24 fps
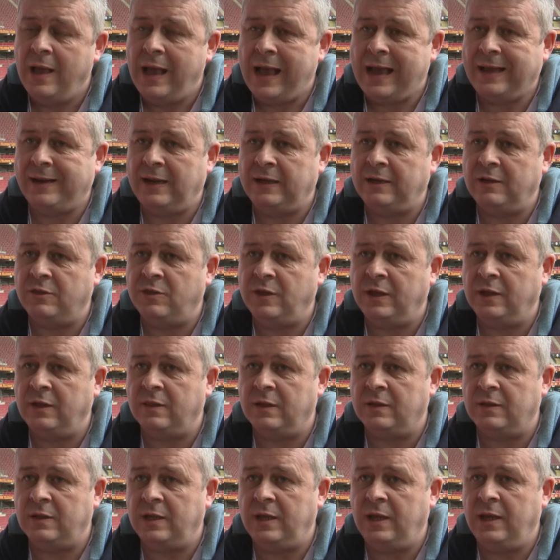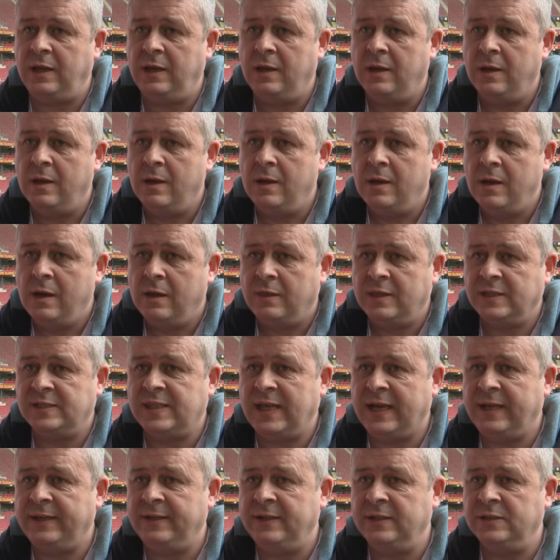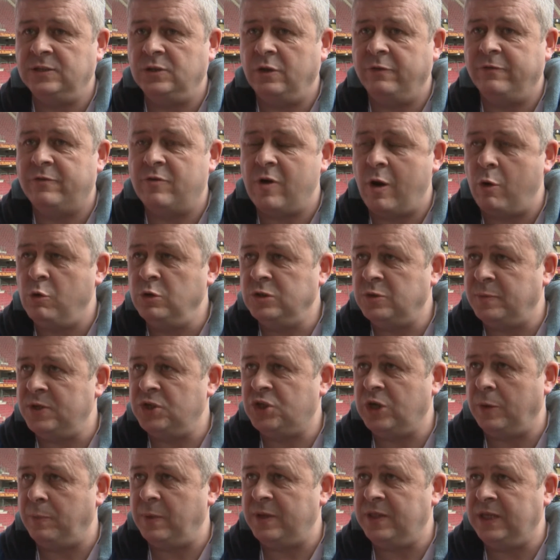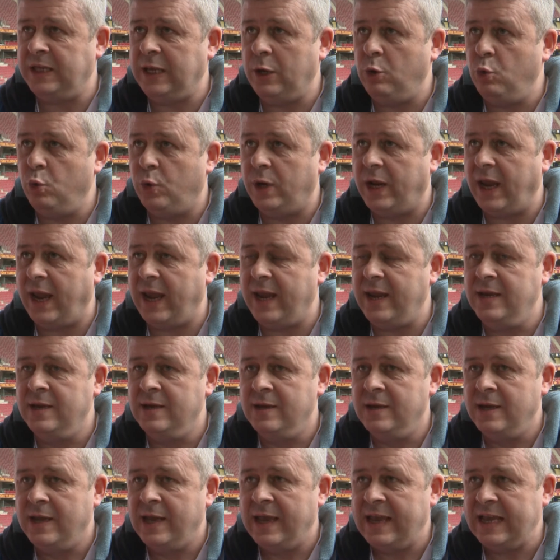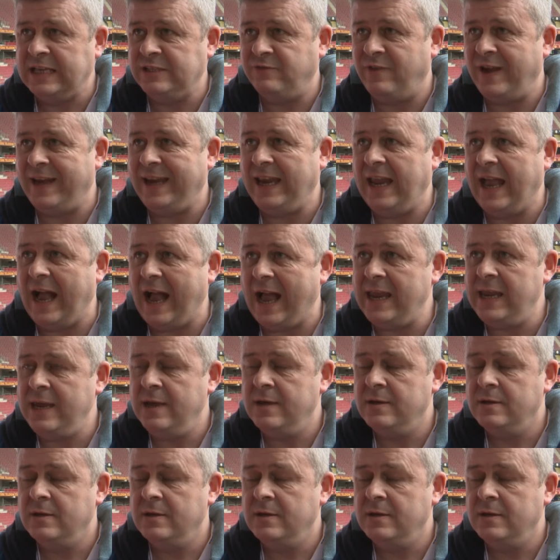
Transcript: I'd like to think that the standards of groundsmanship in the UK is very high,